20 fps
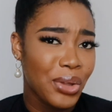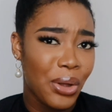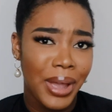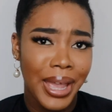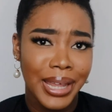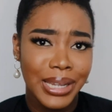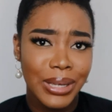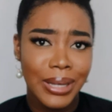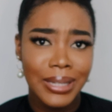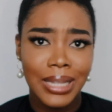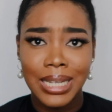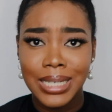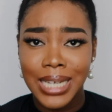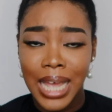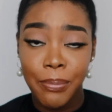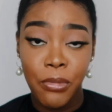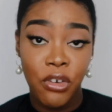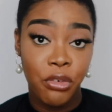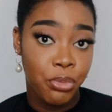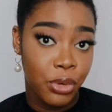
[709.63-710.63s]
or any other
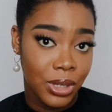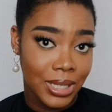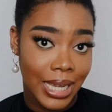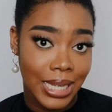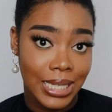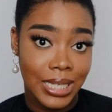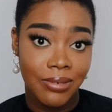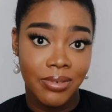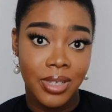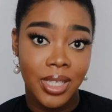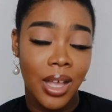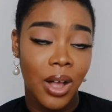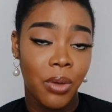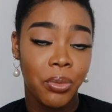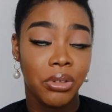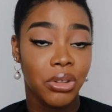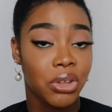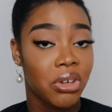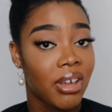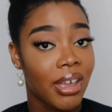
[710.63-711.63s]
type of protective
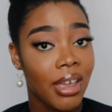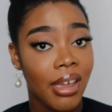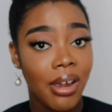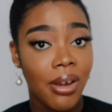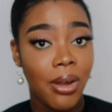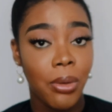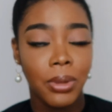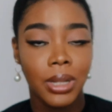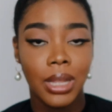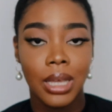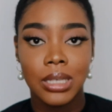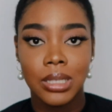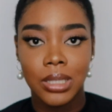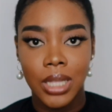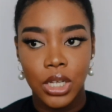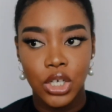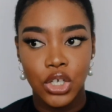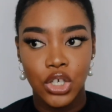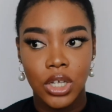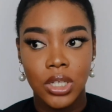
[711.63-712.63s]
style with your hair or with
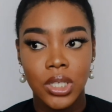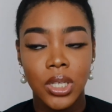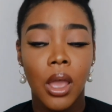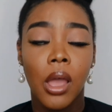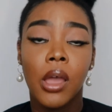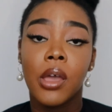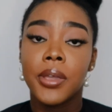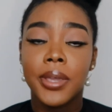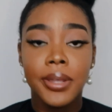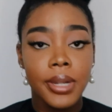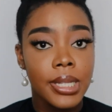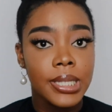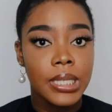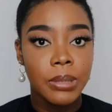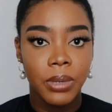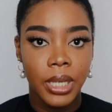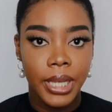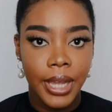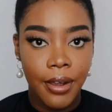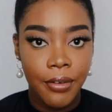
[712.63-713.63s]
extensions, you need
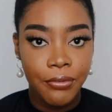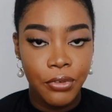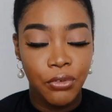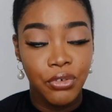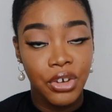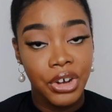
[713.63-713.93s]
to be careful.